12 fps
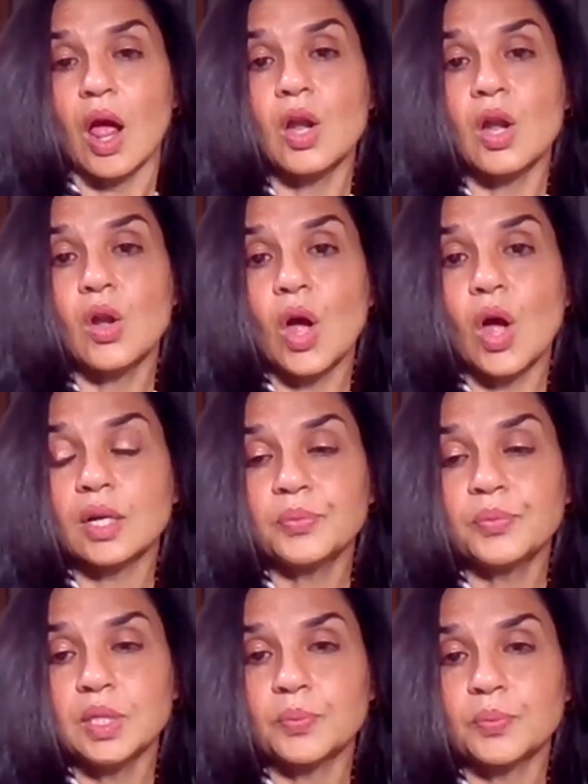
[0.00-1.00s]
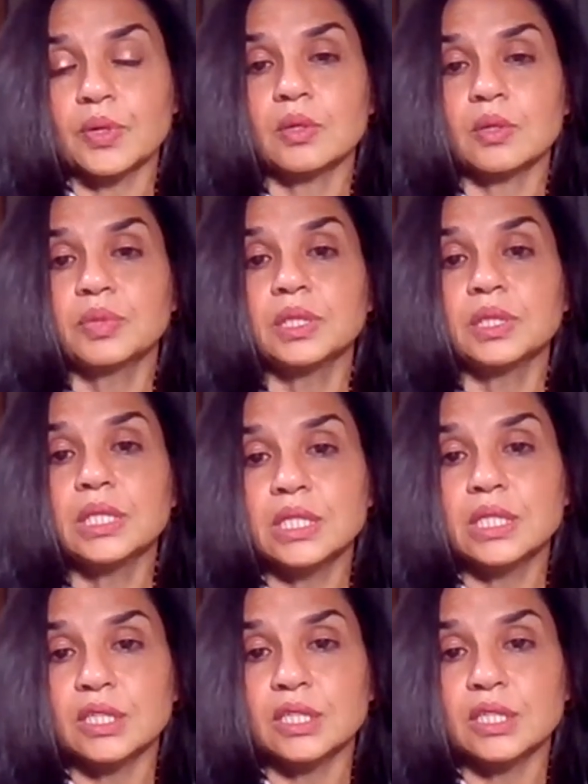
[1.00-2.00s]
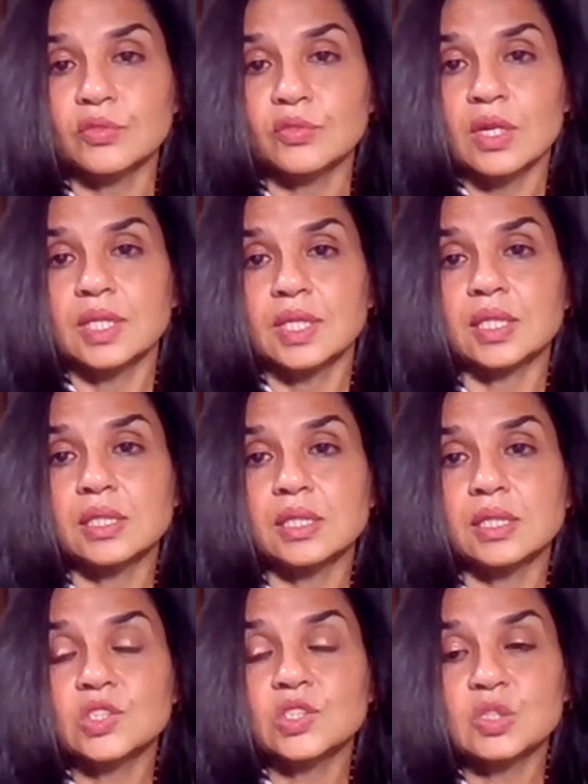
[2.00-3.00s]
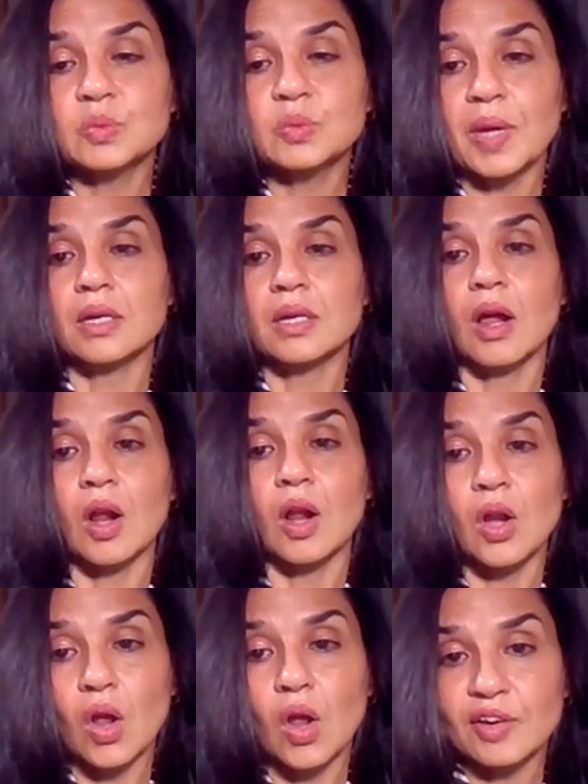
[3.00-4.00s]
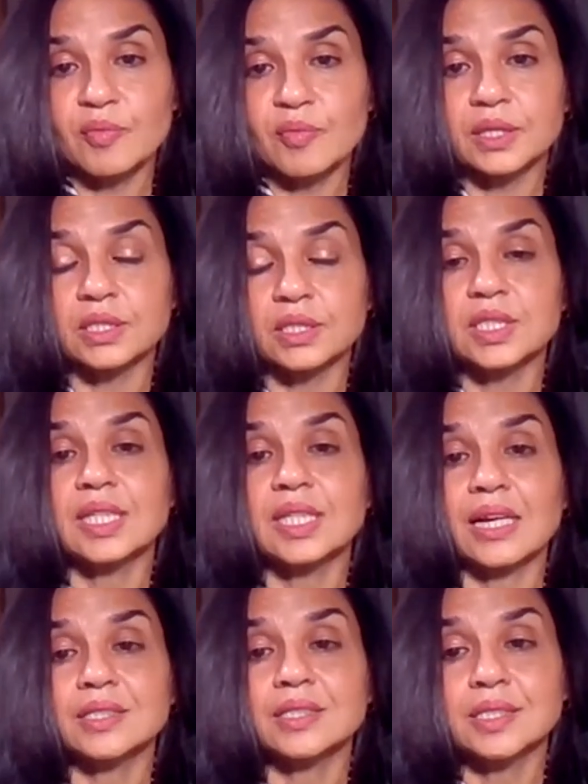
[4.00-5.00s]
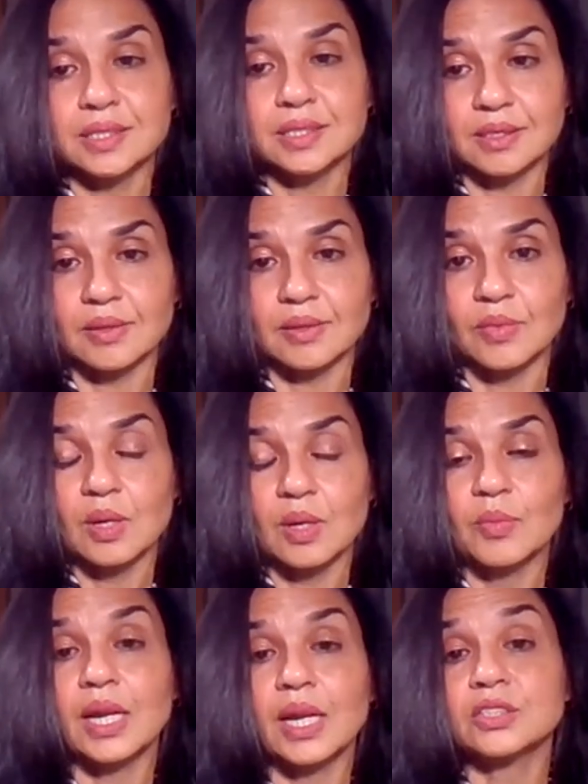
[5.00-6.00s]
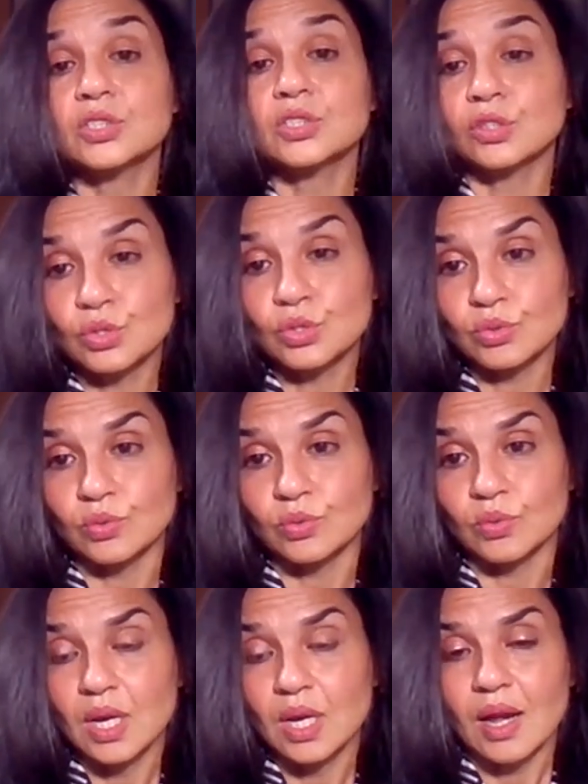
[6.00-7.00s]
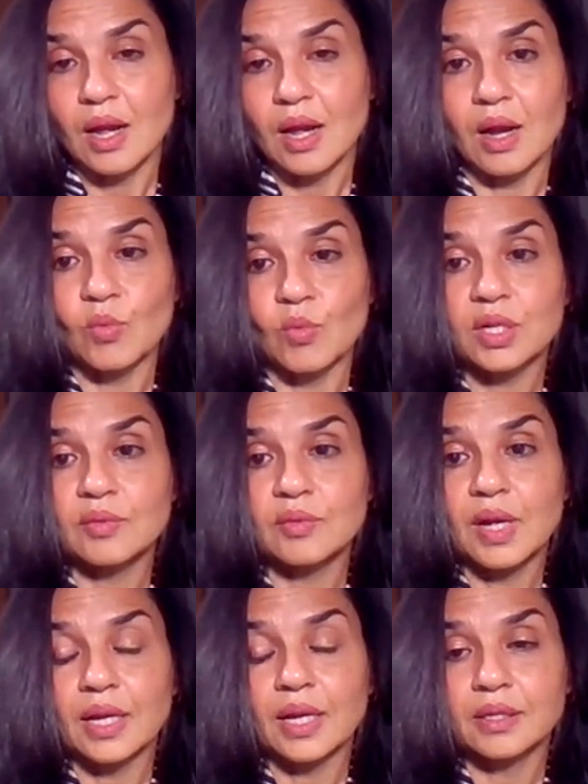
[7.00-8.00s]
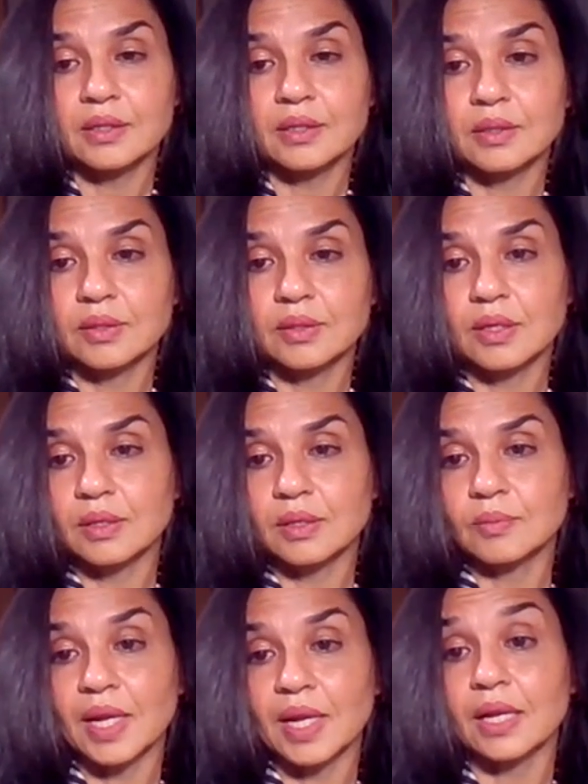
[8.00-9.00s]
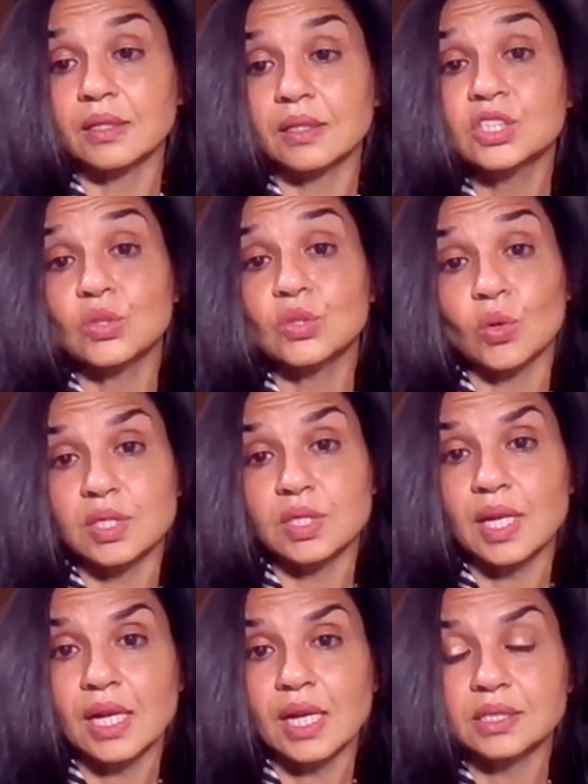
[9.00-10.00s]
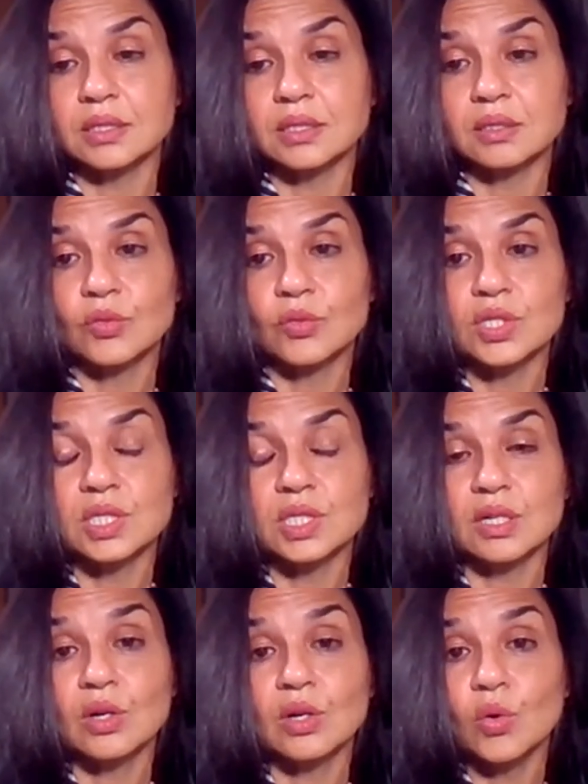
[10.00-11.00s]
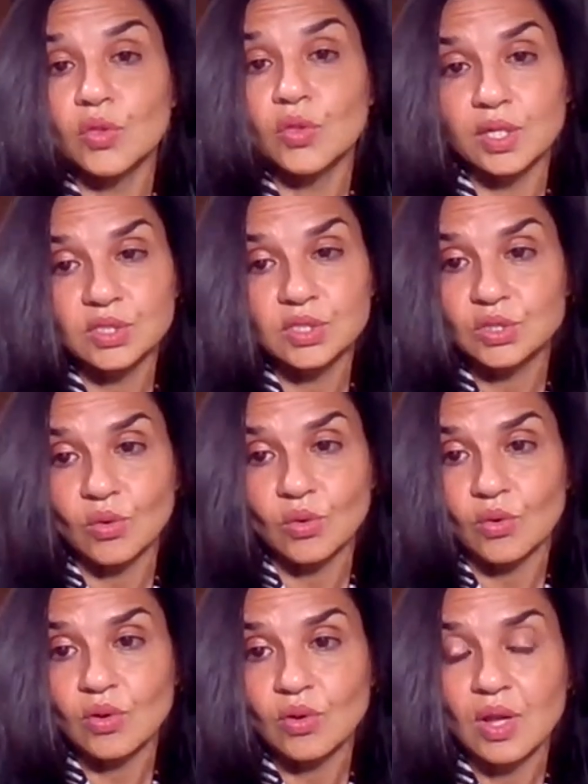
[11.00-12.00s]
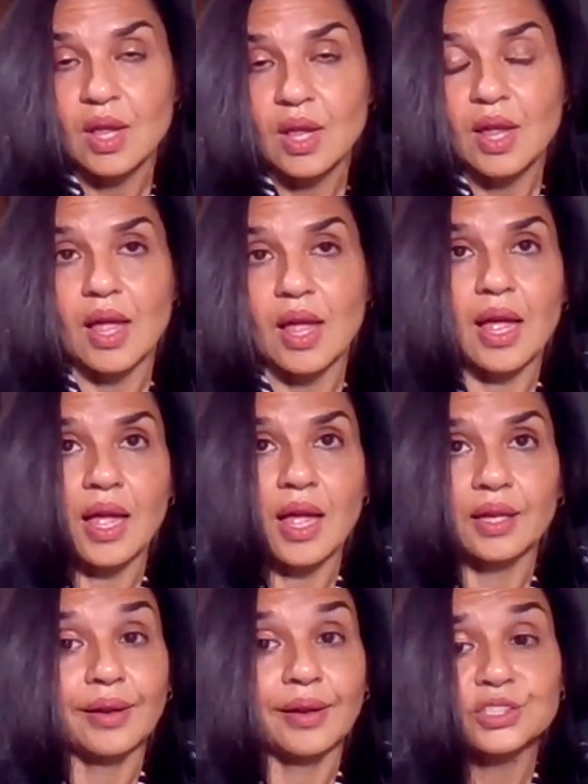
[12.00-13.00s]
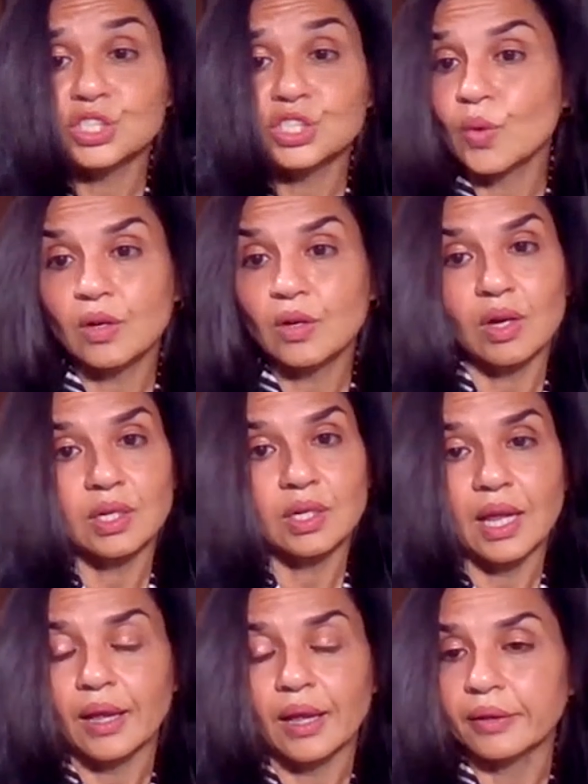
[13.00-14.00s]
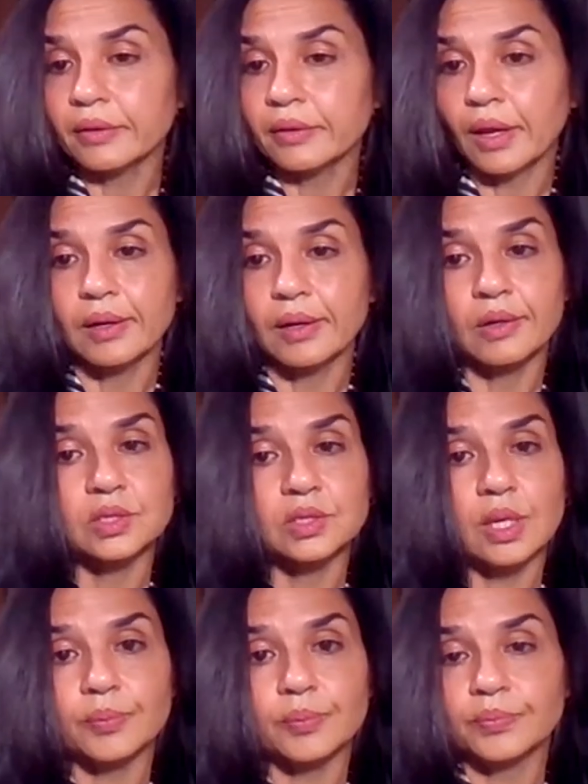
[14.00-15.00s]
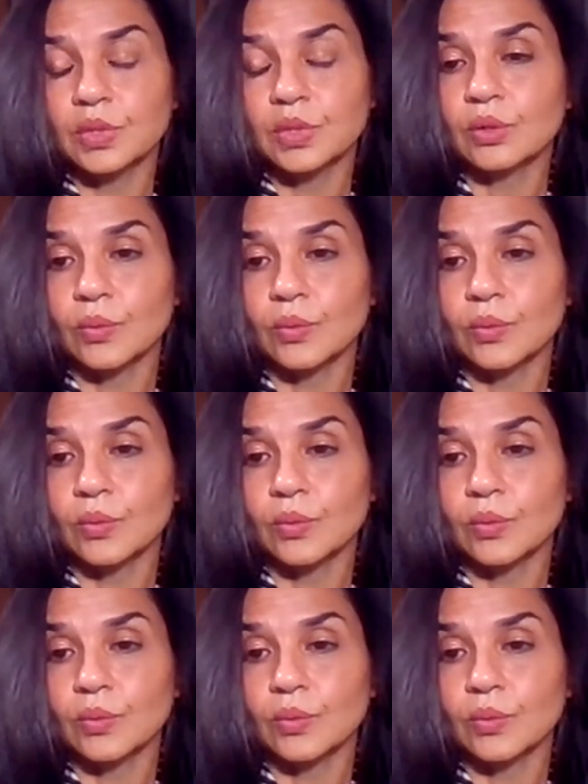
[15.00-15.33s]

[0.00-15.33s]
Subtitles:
A lot of people believe that they need to spend a lot of money to get a system, but that's not true. One of my eldest daughter has a little retail clothing store, and I just went online and looked up,